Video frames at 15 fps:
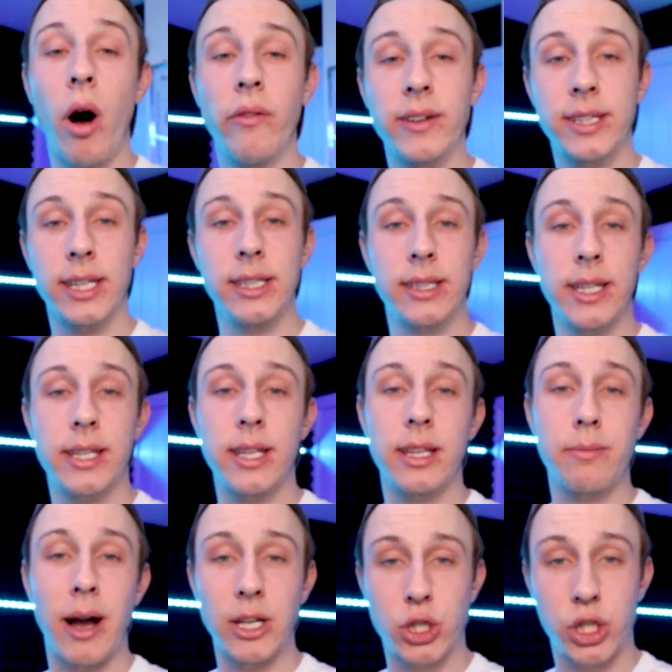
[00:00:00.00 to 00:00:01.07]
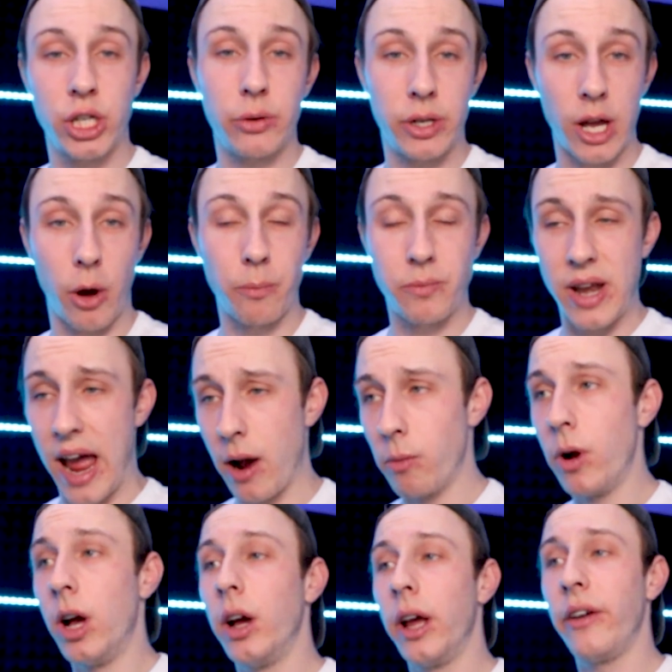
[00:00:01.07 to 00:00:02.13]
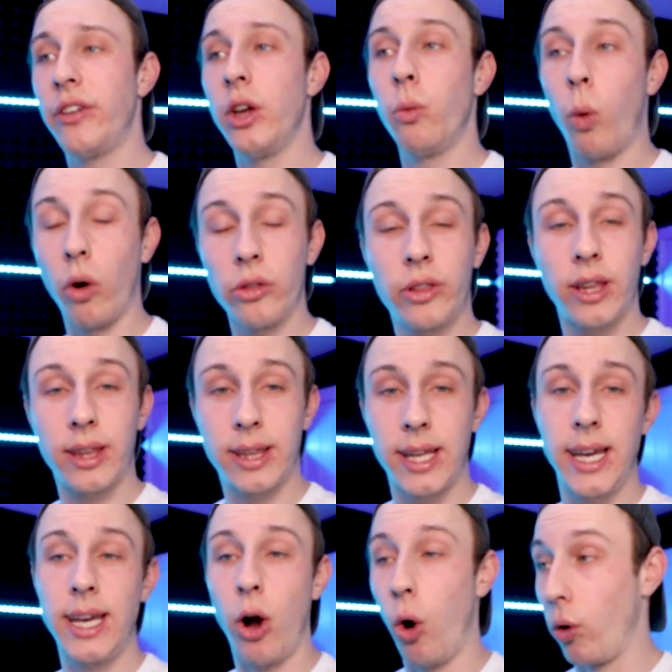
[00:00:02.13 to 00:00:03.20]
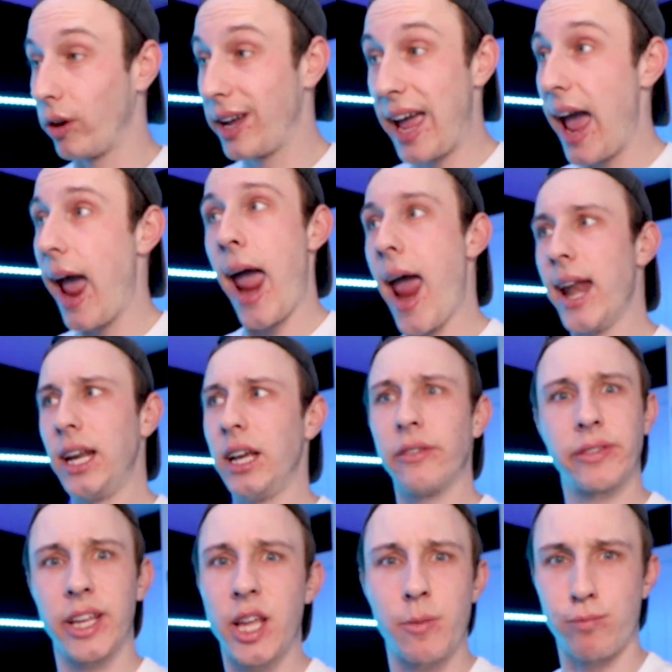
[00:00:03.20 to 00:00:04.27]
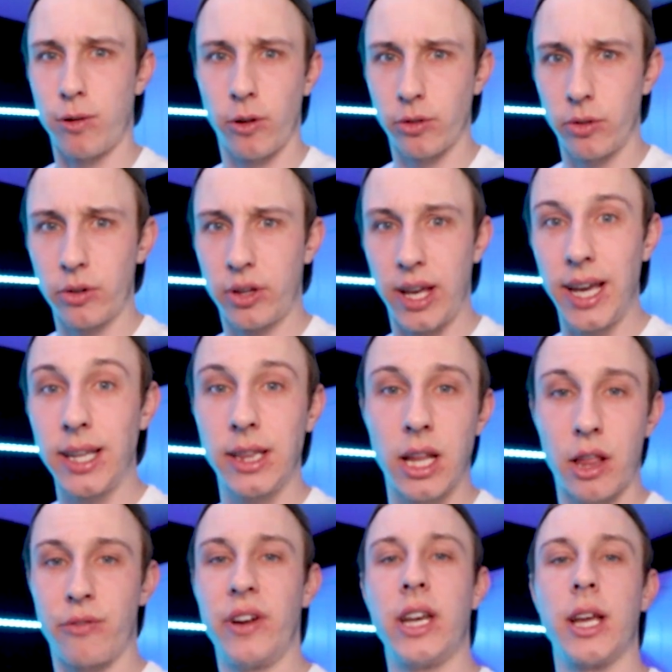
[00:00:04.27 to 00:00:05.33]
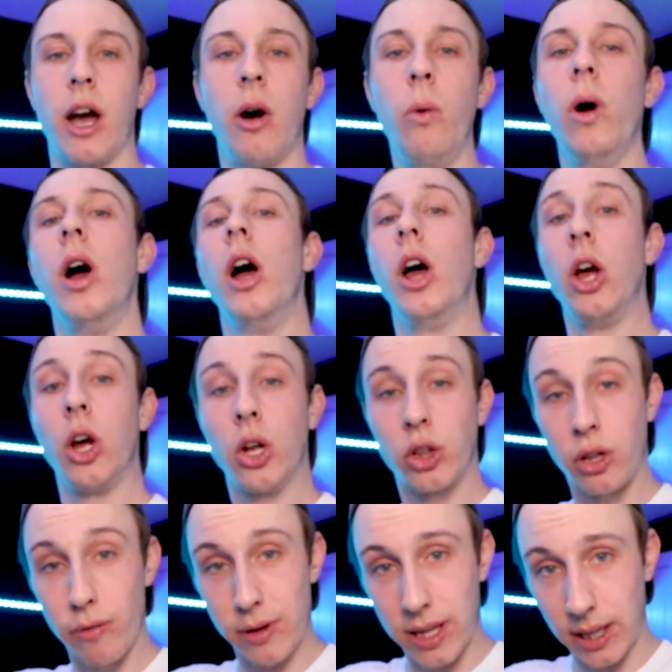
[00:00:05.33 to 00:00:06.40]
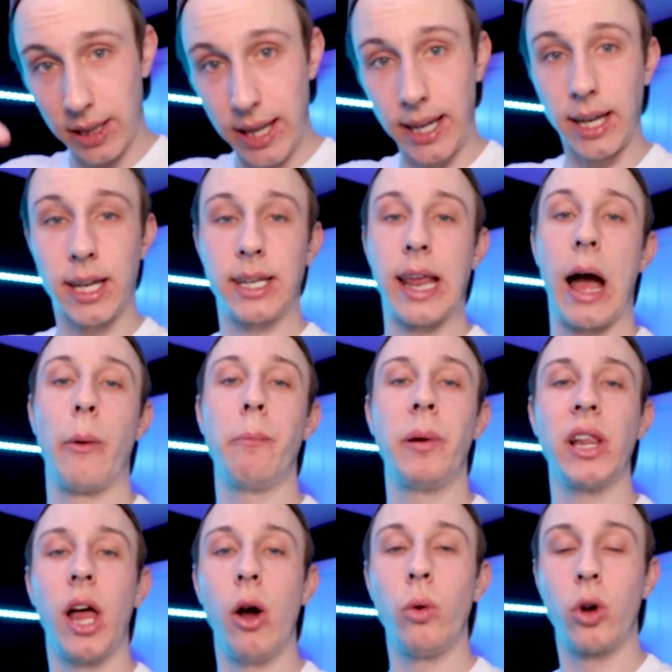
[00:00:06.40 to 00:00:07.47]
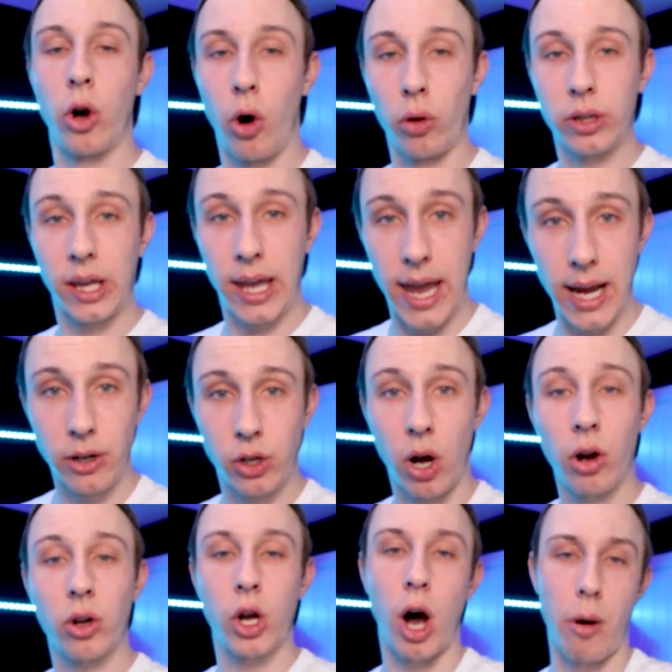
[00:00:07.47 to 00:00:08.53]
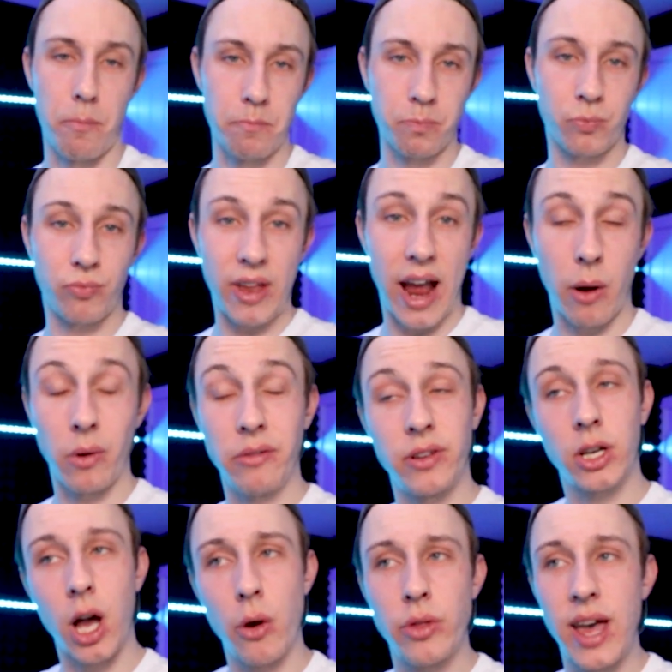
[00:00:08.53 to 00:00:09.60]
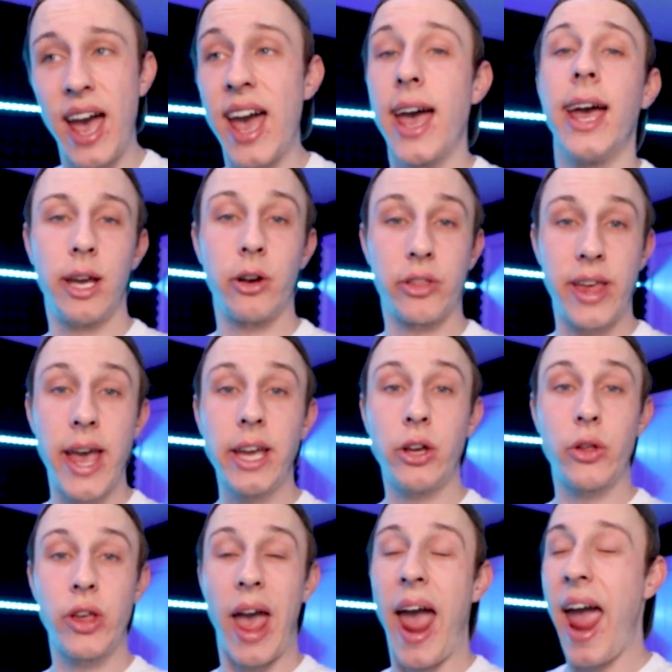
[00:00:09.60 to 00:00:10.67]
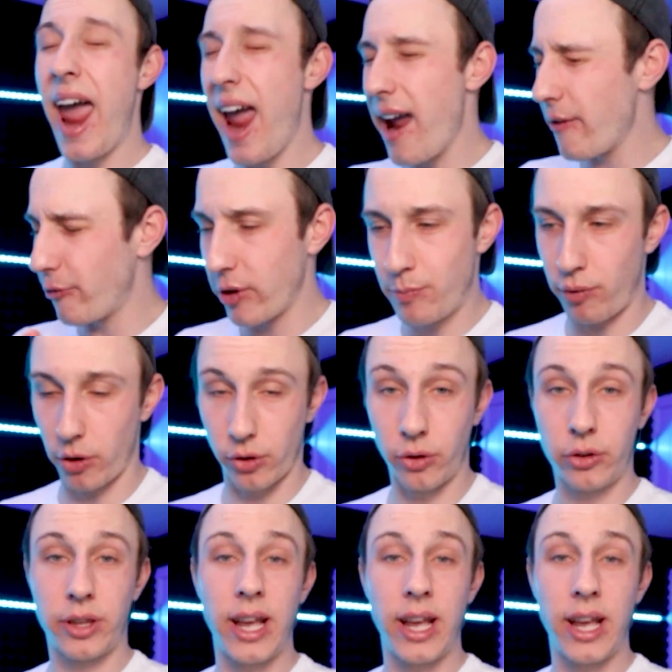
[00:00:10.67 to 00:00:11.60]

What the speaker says: obviously this is my studio. Now, if you want to see or get any of these products in this video, there is a link down below called kit.com. Now, if you go there, it'll take you to every product